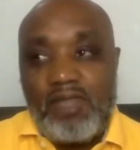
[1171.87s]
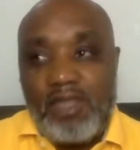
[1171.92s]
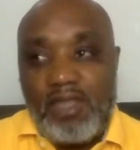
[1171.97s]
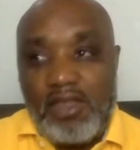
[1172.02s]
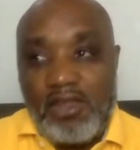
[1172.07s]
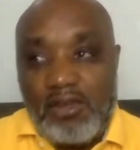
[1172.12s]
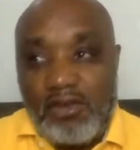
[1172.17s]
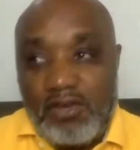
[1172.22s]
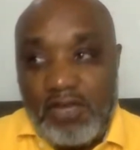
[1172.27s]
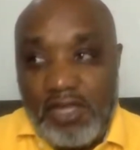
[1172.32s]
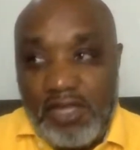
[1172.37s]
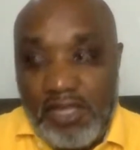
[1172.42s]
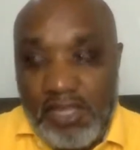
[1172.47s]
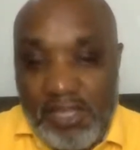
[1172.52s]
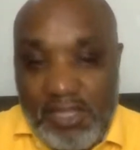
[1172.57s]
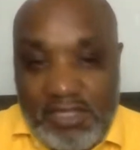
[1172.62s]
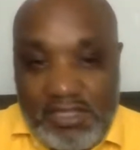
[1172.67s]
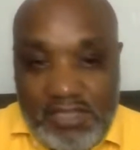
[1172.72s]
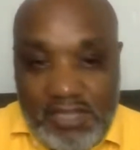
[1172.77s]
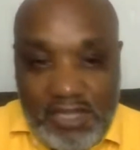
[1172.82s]
you know, in
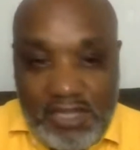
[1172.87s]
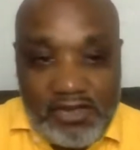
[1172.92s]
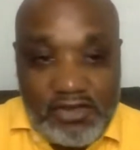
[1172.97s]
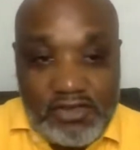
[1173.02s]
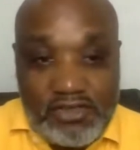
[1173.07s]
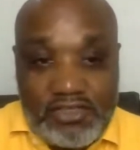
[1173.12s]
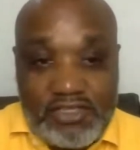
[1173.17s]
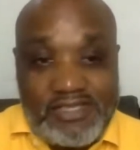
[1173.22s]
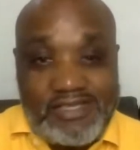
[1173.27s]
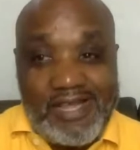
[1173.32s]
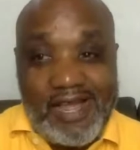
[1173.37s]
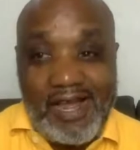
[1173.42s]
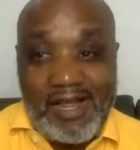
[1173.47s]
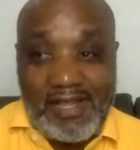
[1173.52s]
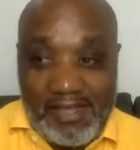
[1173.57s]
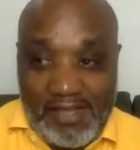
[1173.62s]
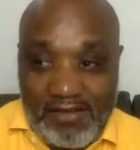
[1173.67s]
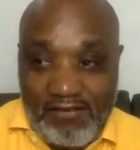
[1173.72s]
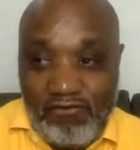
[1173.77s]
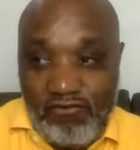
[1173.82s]
containers
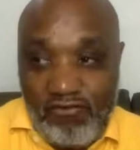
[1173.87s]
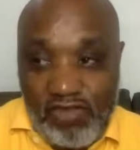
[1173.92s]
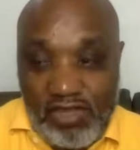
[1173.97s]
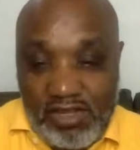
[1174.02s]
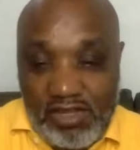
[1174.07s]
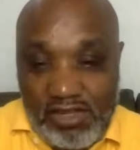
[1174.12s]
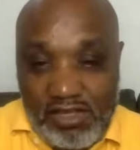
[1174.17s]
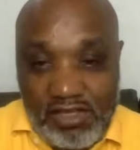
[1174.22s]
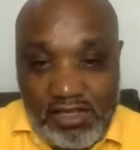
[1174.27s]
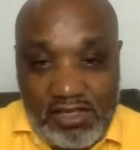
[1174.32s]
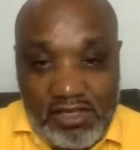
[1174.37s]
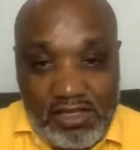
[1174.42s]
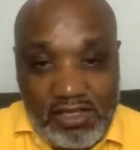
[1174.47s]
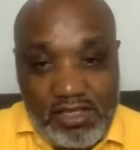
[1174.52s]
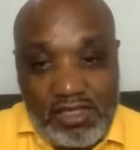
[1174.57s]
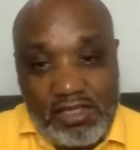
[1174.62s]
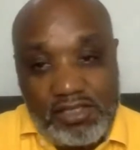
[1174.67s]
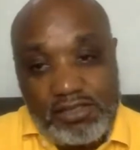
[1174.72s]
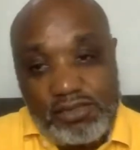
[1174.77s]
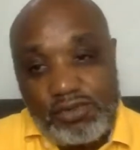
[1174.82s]
that can fit in the
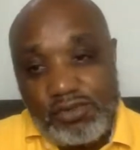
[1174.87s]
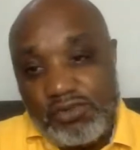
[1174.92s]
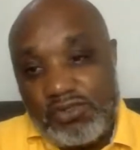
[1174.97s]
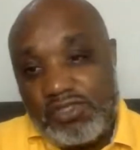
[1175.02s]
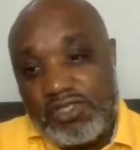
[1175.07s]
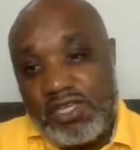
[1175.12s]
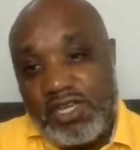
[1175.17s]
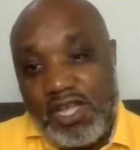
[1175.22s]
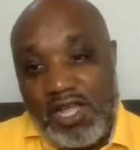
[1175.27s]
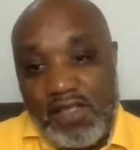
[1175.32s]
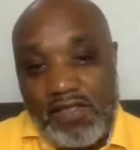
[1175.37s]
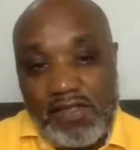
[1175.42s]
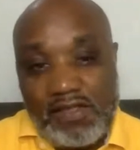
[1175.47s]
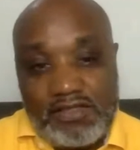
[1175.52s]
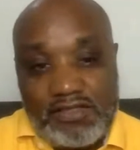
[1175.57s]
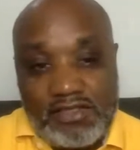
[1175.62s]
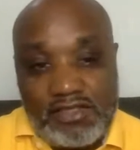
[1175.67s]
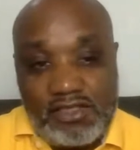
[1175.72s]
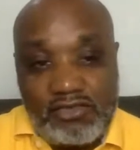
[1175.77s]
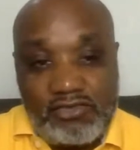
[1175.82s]
igloos and all
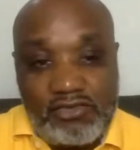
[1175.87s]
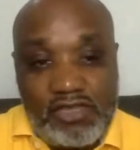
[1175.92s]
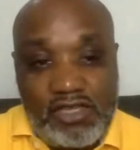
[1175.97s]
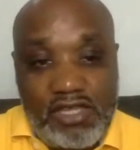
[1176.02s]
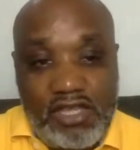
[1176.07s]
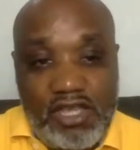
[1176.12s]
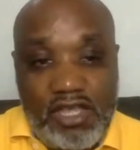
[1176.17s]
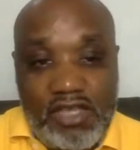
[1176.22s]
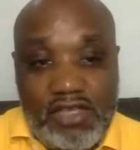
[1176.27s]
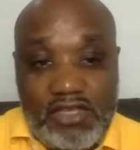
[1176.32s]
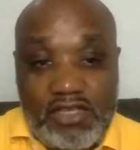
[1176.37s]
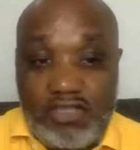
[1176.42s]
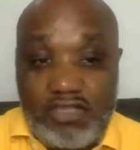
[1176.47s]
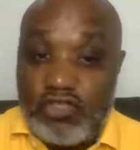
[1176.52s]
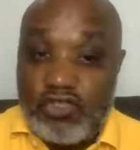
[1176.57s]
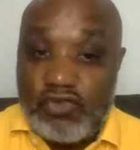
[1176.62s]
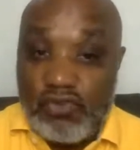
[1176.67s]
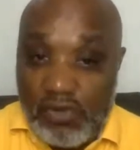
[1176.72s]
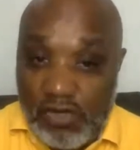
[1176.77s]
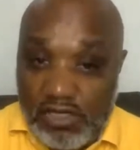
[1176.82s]
that stuff. Then
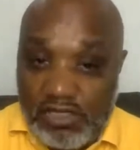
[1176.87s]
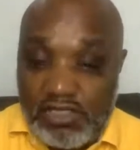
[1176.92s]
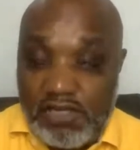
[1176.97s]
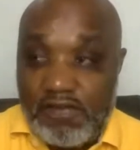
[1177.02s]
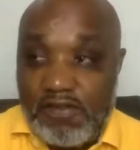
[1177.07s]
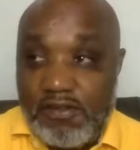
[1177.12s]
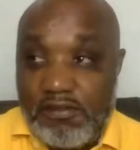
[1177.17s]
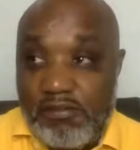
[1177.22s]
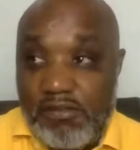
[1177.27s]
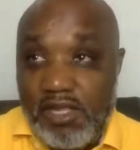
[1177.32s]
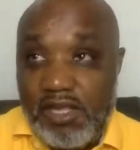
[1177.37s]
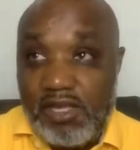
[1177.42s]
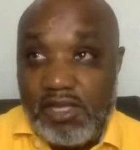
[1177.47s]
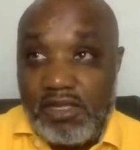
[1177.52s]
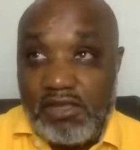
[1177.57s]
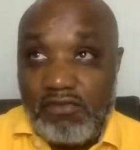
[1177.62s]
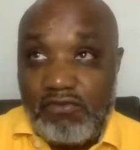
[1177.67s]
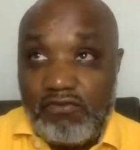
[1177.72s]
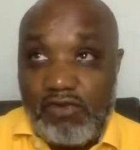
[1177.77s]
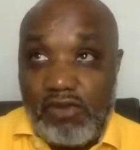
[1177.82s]
storage of the
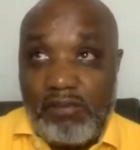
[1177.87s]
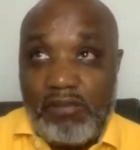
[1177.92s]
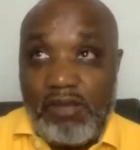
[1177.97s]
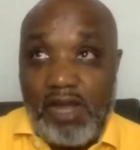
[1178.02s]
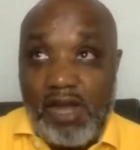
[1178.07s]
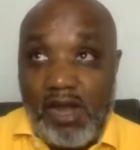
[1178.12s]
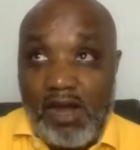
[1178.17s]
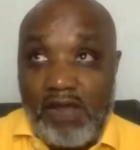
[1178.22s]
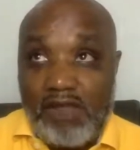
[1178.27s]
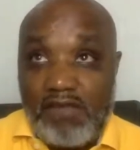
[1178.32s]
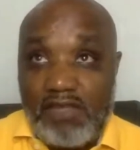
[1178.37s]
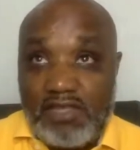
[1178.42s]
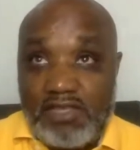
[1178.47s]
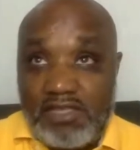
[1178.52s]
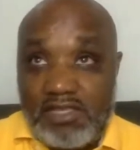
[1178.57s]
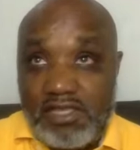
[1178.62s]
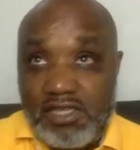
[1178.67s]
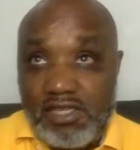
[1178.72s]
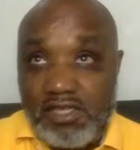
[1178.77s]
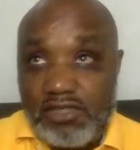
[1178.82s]
milk from
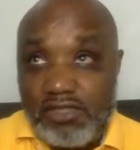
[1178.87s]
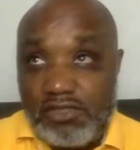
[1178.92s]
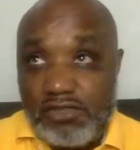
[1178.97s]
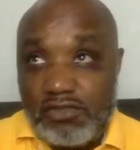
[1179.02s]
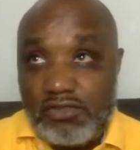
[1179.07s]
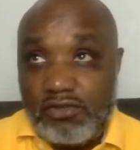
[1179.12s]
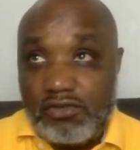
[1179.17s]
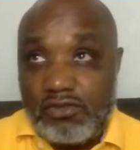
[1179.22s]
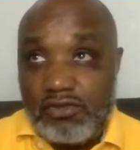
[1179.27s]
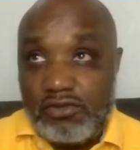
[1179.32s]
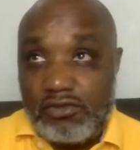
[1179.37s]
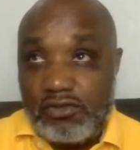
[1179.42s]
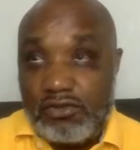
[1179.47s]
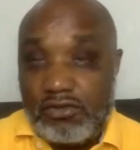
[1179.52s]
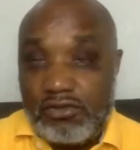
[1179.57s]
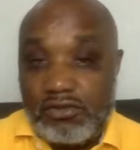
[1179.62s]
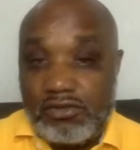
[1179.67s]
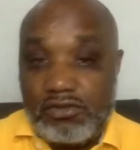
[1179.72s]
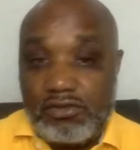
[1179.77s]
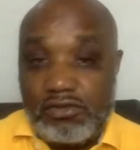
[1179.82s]
harvesting to
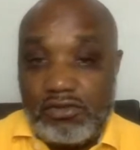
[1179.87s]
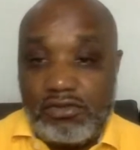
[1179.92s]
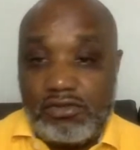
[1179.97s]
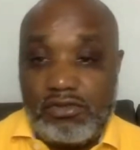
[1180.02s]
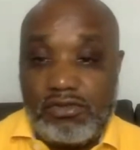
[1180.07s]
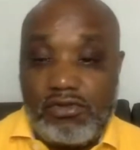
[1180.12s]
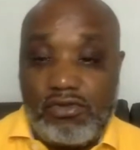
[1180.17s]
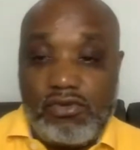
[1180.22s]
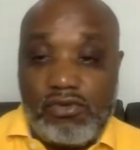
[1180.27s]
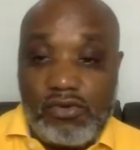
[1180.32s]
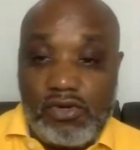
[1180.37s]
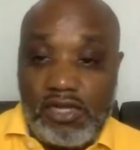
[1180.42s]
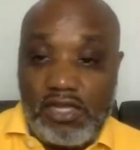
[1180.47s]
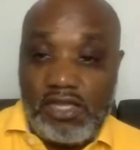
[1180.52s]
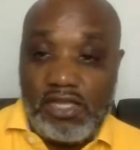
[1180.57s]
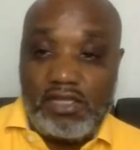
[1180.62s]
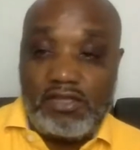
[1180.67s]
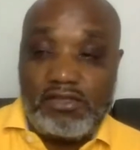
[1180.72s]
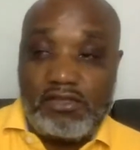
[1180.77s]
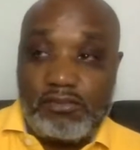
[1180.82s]
to to
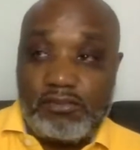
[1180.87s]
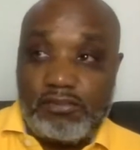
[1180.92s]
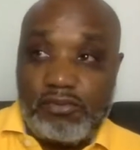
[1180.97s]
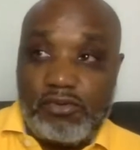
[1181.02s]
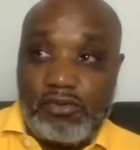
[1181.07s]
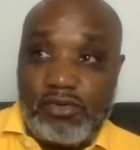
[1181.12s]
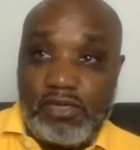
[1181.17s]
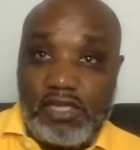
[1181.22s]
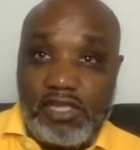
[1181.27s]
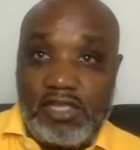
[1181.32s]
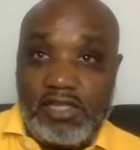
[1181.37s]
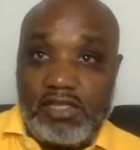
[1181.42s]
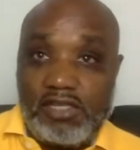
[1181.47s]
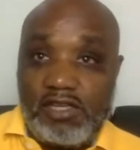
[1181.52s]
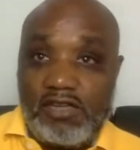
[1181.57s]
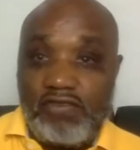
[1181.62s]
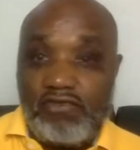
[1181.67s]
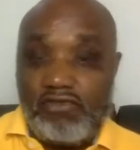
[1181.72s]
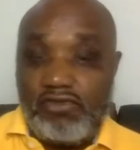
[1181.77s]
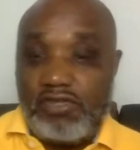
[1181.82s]
cooling to cooling it
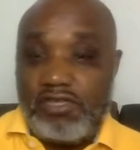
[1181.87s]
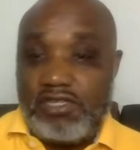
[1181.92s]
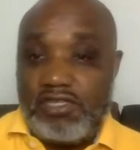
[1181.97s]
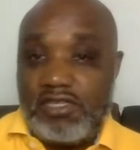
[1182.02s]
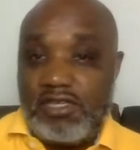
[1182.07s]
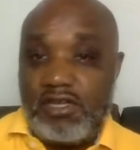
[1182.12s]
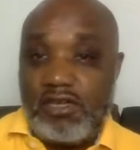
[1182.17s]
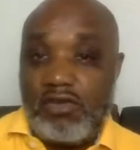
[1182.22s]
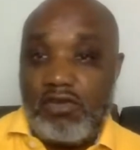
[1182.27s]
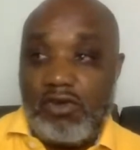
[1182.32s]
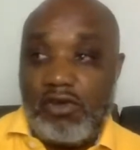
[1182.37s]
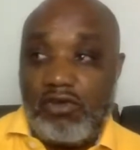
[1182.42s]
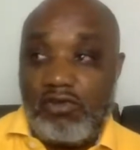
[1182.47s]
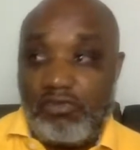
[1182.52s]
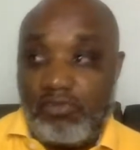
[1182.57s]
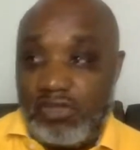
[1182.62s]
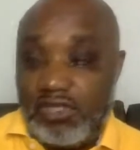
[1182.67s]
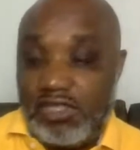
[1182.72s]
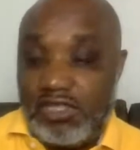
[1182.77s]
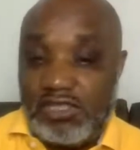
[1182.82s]
in a freezer or a
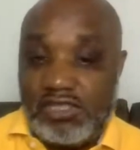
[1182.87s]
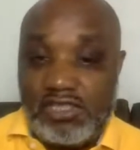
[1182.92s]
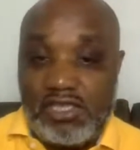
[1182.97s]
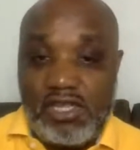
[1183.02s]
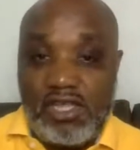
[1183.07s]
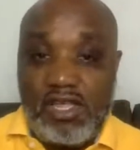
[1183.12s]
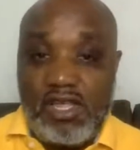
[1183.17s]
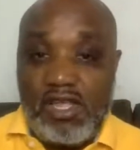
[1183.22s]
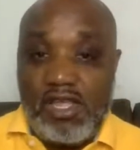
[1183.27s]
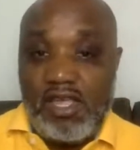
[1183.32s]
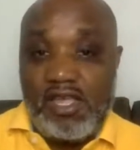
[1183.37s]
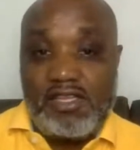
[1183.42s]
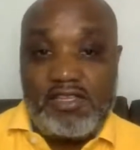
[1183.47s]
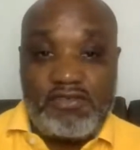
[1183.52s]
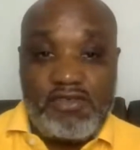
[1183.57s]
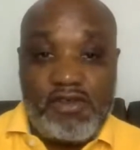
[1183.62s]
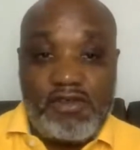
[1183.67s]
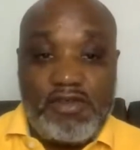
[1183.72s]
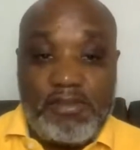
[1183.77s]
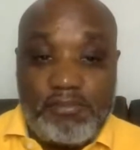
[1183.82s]
fridge
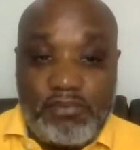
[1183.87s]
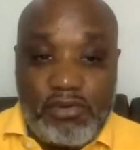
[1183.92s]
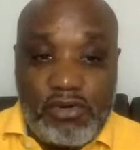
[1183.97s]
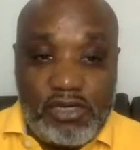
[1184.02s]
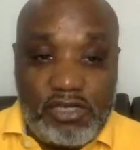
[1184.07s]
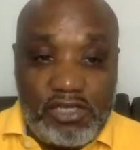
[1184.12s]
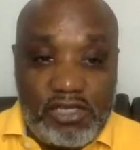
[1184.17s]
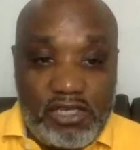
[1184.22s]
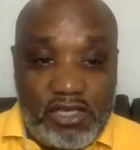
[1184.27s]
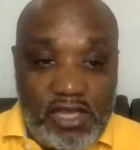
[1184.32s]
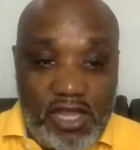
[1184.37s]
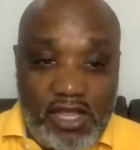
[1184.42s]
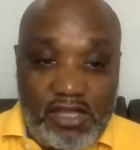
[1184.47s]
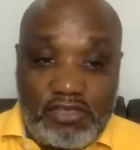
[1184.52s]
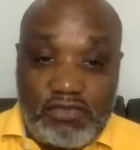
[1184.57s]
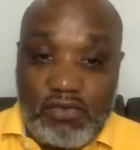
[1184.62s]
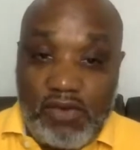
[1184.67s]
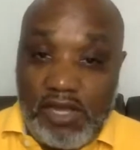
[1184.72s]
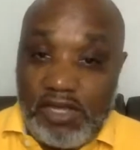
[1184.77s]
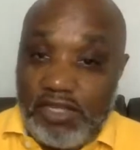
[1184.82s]
it's very important.
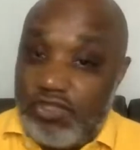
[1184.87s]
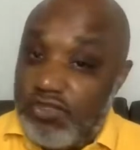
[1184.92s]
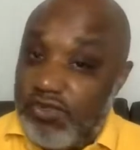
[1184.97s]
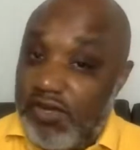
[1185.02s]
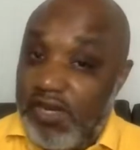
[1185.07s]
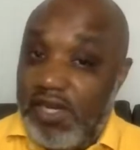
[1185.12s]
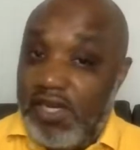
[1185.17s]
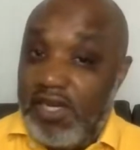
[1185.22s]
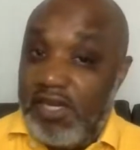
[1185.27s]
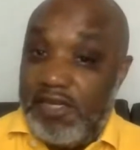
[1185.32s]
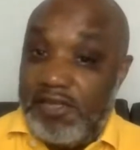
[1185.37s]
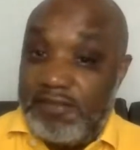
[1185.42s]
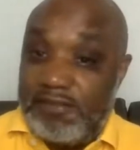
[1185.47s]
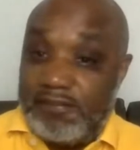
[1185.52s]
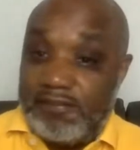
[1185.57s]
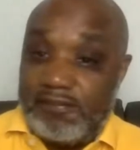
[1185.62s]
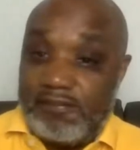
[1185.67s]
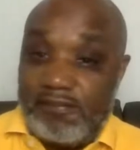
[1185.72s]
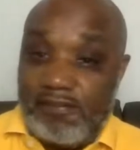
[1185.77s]
That's why training,